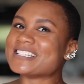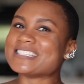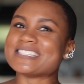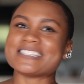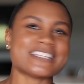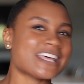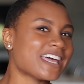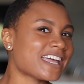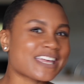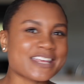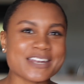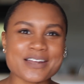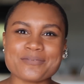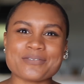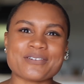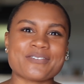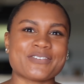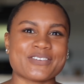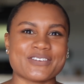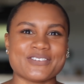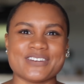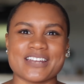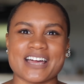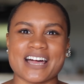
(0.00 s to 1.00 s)
take it up a
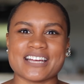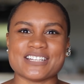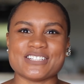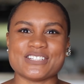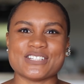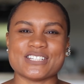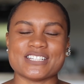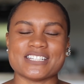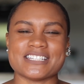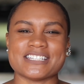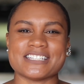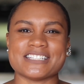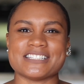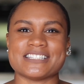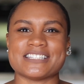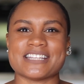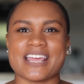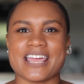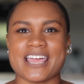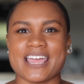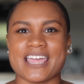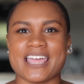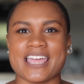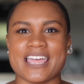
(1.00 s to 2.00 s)
few notches
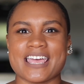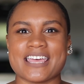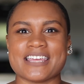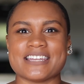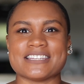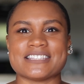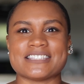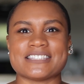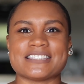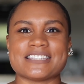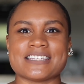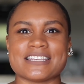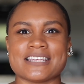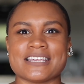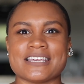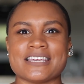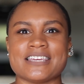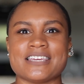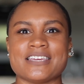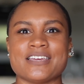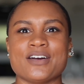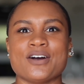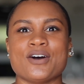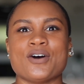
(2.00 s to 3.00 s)
and
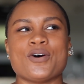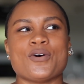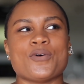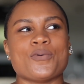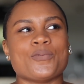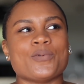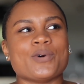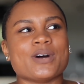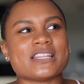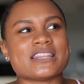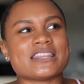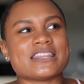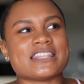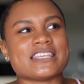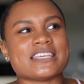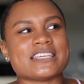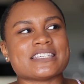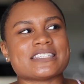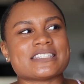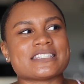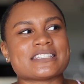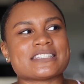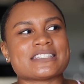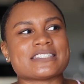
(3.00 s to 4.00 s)
see what
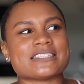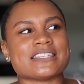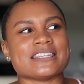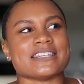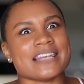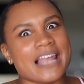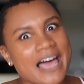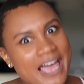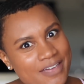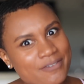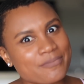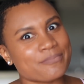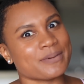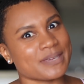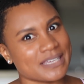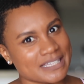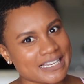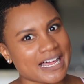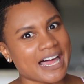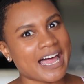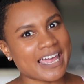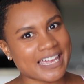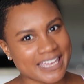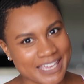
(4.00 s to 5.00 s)
this life be
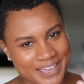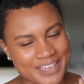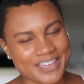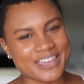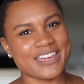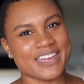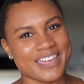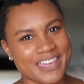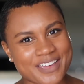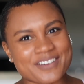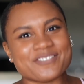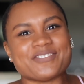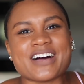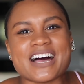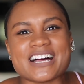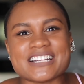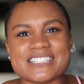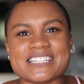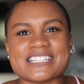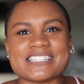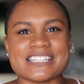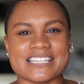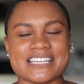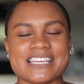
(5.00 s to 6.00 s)
like if I
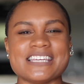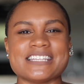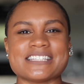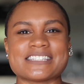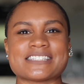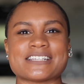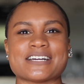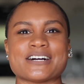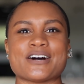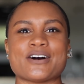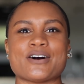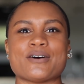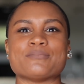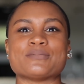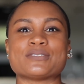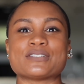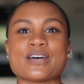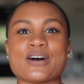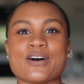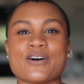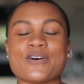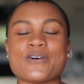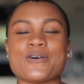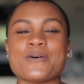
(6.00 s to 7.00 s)
just eat some.
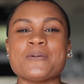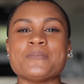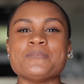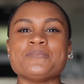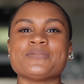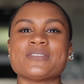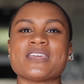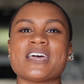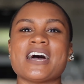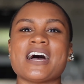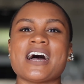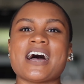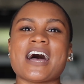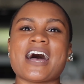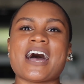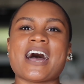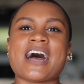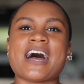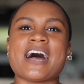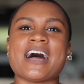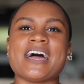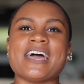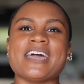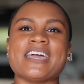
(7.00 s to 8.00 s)
So
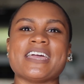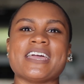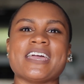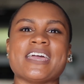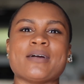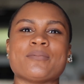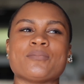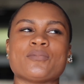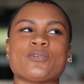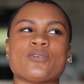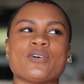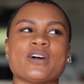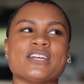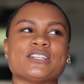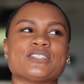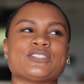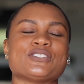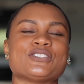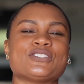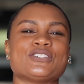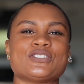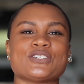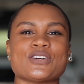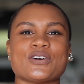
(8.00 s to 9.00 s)
I am going to
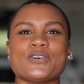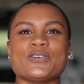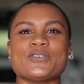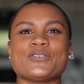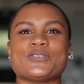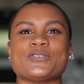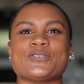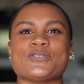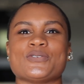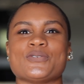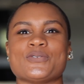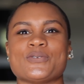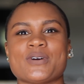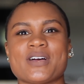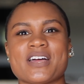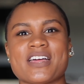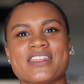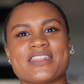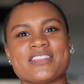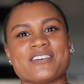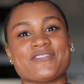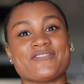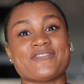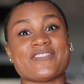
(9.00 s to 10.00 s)
show you
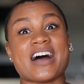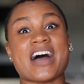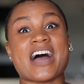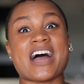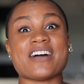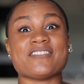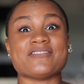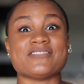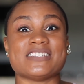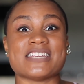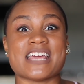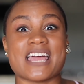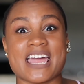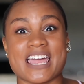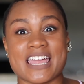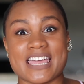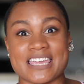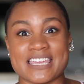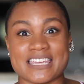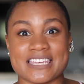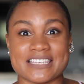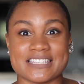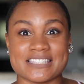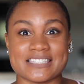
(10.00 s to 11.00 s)
the 5
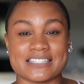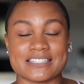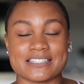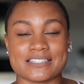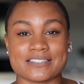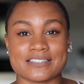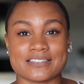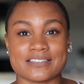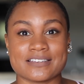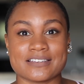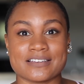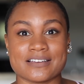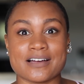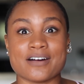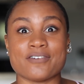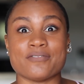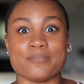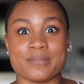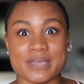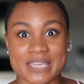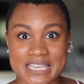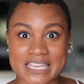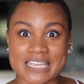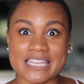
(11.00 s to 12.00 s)
days of
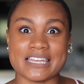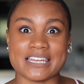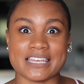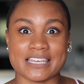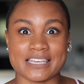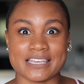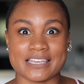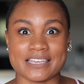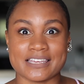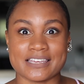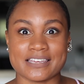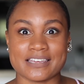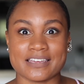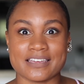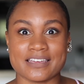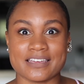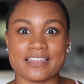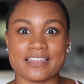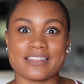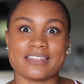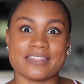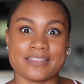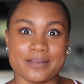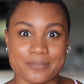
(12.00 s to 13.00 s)
me eating
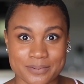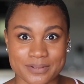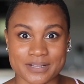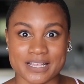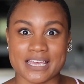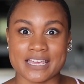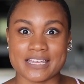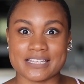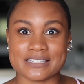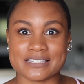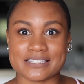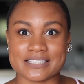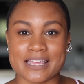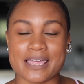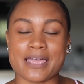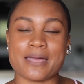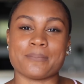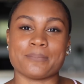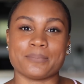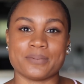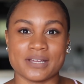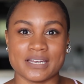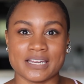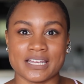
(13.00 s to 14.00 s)
the plant
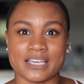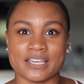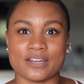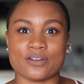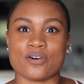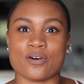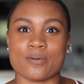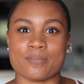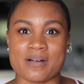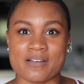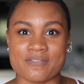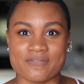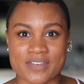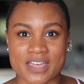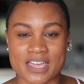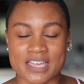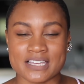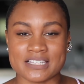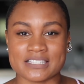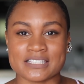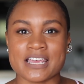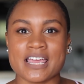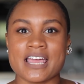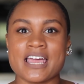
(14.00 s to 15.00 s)
and putting it on my
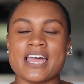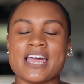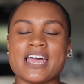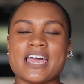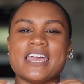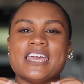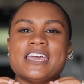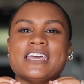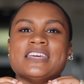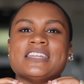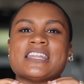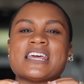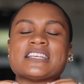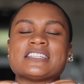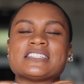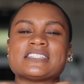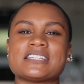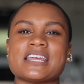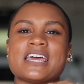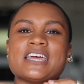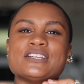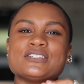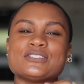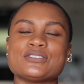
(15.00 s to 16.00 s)
face. And
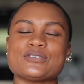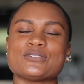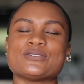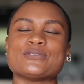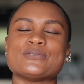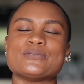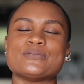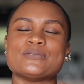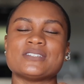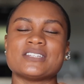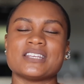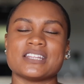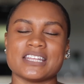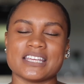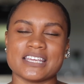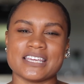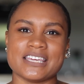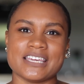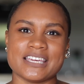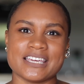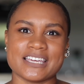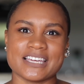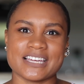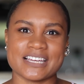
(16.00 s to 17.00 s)
stay tuned to the
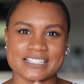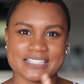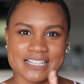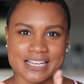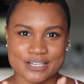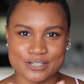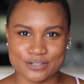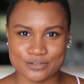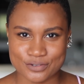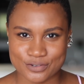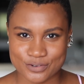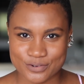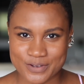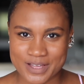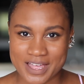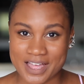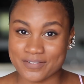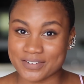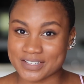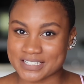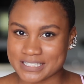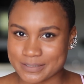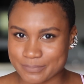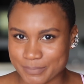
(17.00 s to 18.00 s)
end because I do
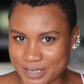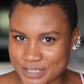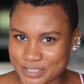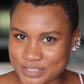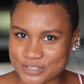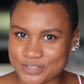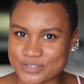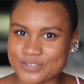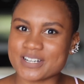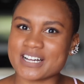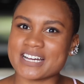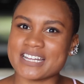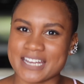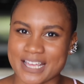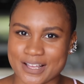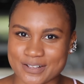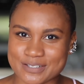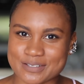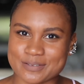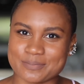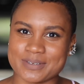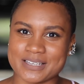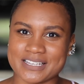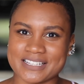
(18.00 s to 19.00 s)
have a special
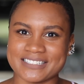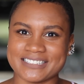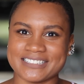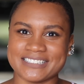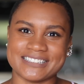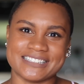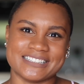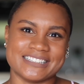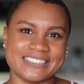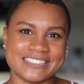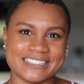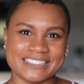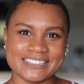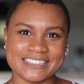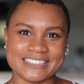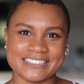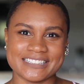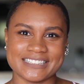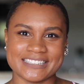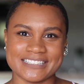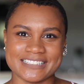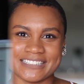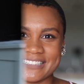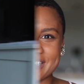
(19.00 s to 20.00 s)
announcement.
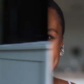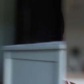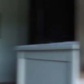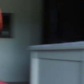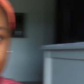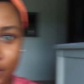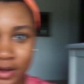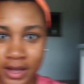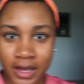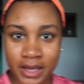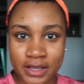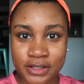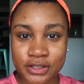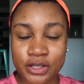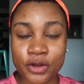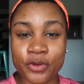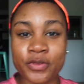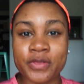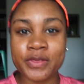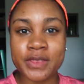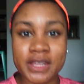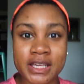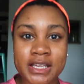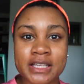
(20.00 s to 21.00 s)
Okay, so
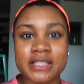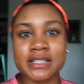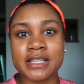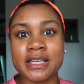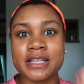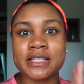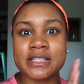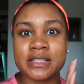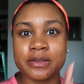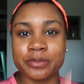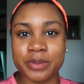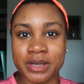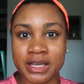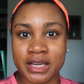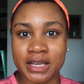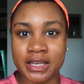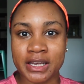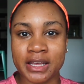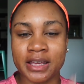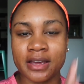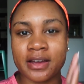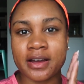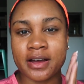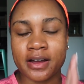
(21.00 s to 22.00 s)
this is the
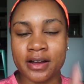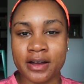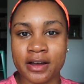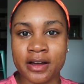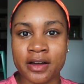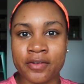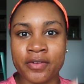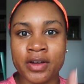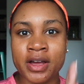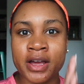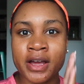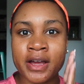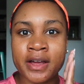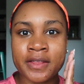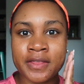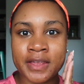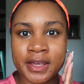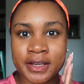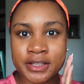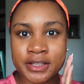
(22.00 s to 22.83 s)
beginning of the